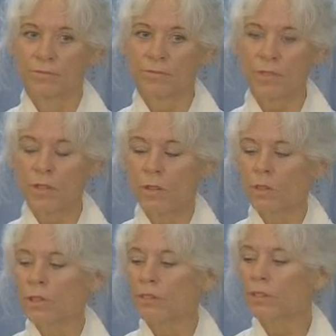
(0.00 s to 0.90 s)
So
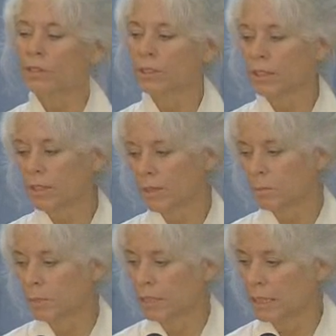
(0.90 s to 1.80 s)
you have heard
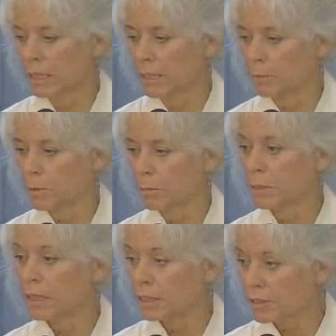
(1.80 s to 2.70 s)
this many times.
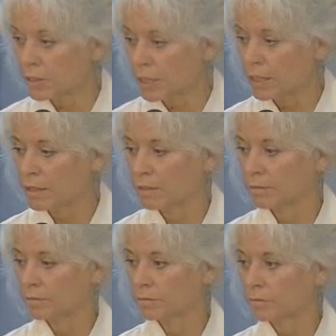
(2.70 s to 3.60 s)
Be here now.
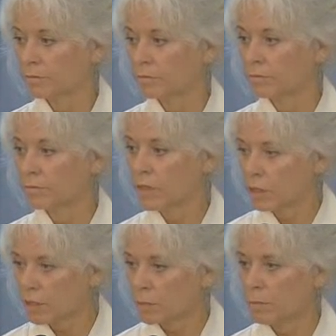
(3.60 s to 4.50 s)

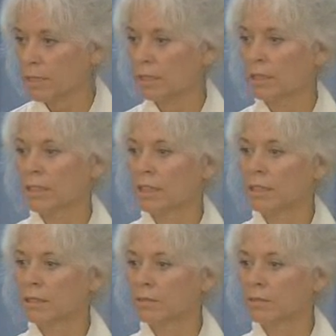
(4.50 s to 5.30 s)
Just be in the now.